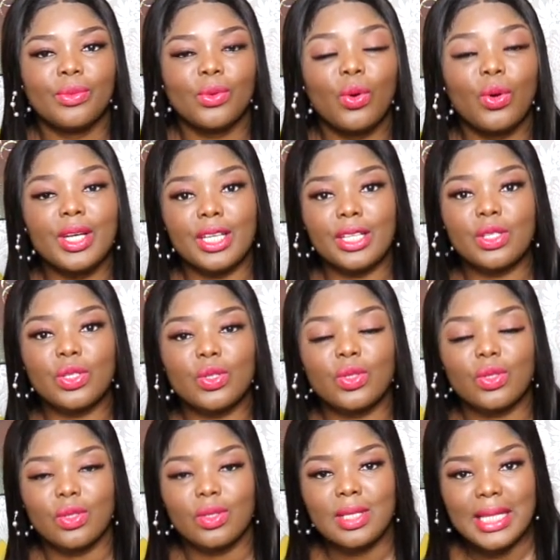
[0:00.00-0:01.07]
or
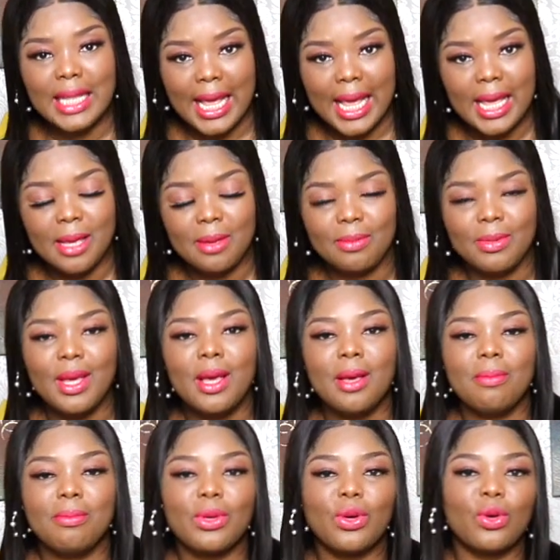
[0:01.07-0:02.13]
his name
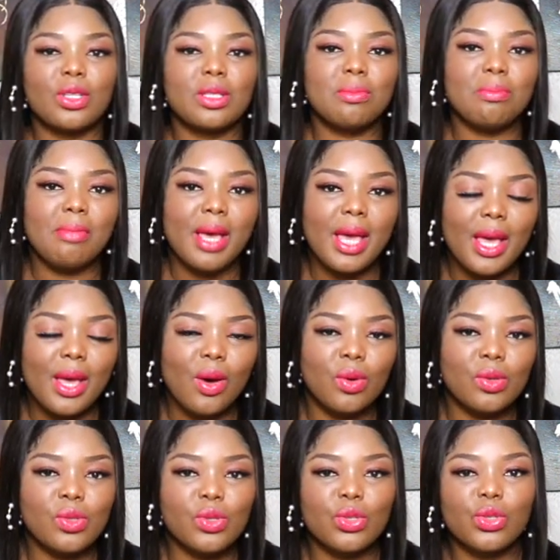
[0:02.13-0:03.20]
because May
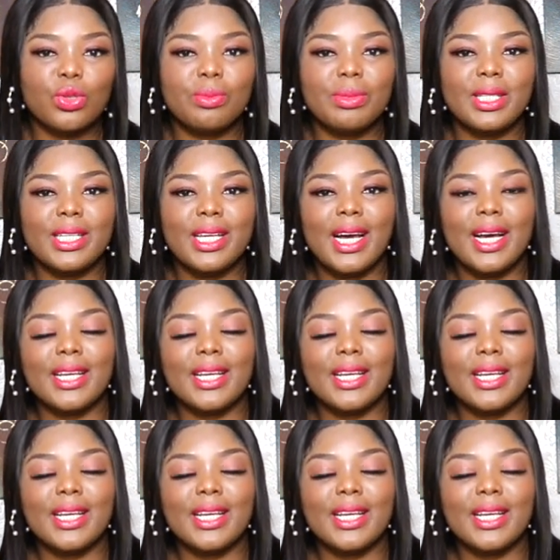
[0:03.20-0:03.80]
on social media